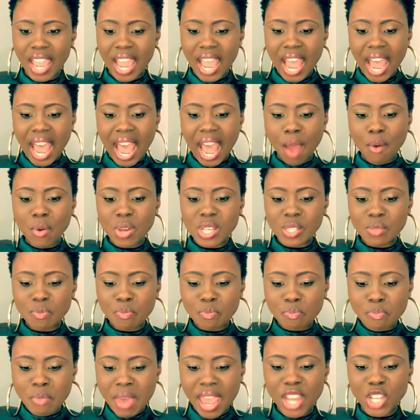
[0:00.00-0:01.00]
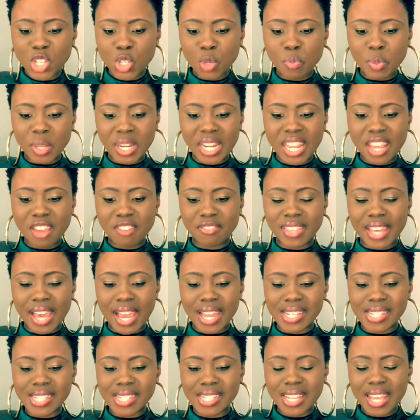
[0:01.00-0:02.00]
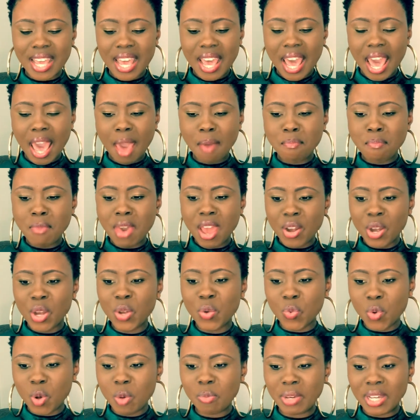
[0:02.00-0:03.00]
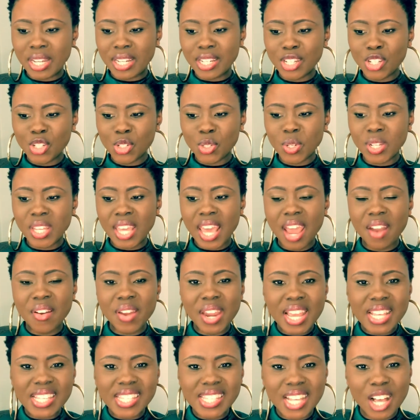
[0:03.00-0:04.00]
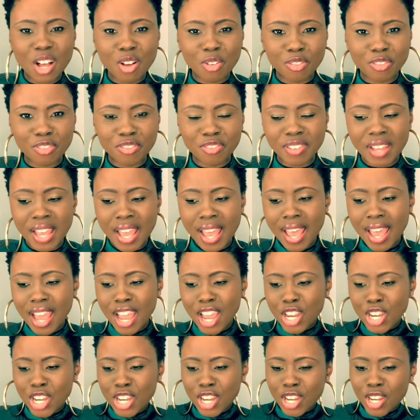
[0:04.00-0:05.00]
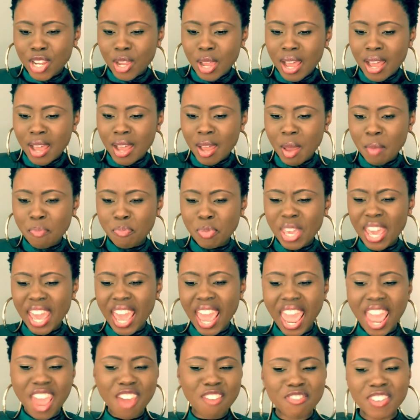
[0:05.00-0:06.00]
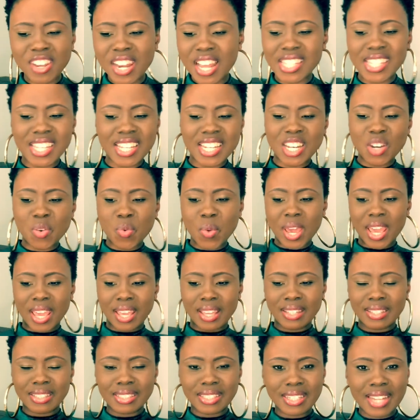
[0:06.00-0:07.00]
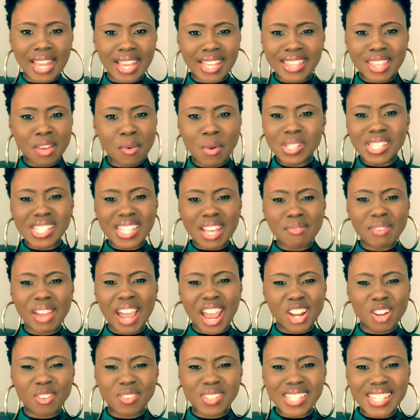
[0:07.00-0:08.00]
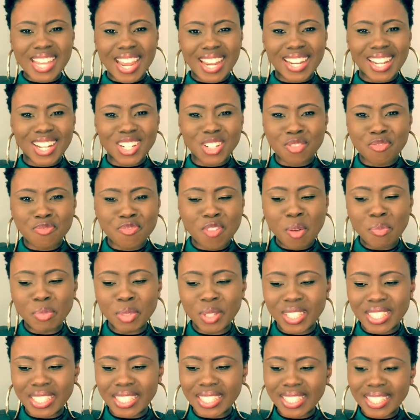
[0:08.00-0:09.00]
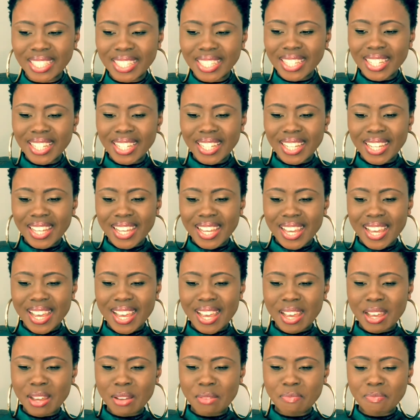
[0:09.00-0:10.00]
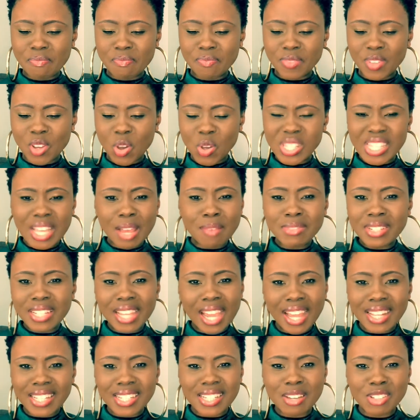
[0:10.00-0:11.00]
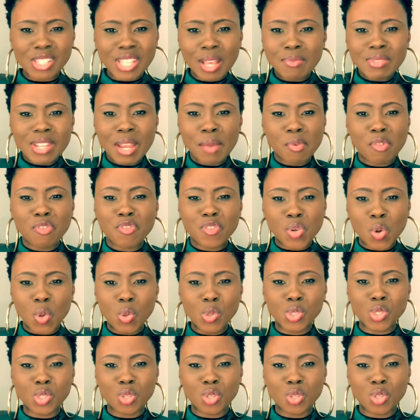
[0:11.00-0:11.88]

I was made to believe that a married woman should carry herself, behave in a certain way. Like there was some kind of standard or formula, or some type of rules to